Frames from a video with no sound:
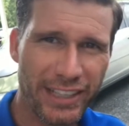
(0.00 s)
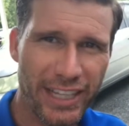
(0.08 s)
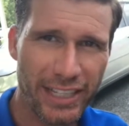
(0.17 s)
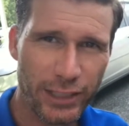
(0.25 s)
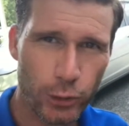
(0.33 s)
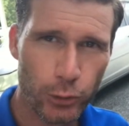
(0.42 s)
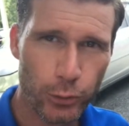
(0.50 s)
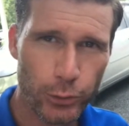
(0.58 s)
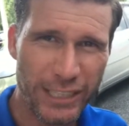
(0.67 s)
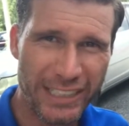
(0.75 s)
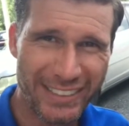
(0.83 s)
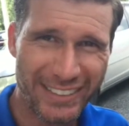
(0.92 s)
a
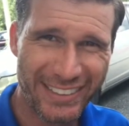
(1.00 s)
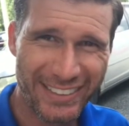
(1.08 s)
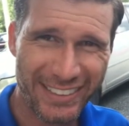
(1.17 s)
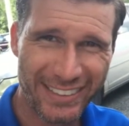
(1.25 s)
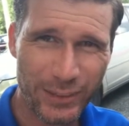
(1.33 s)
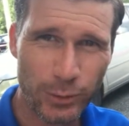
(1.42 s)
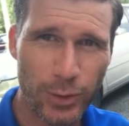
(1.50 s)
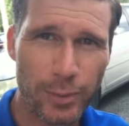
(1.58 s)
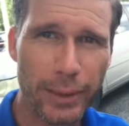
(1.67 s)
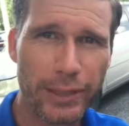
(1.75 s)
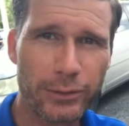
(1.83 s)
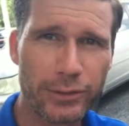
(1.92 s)
crease with
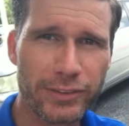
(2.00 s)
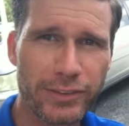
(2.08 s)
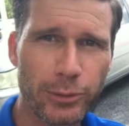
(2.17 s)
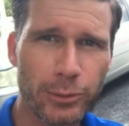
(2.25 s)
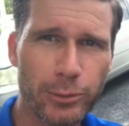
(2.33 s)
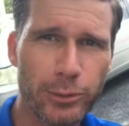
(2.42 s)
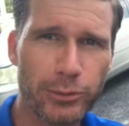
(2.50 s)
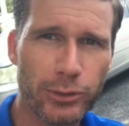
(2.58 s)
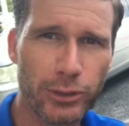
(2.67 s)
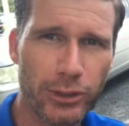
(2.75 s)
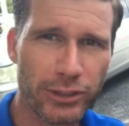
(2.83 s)
paintless dent removal?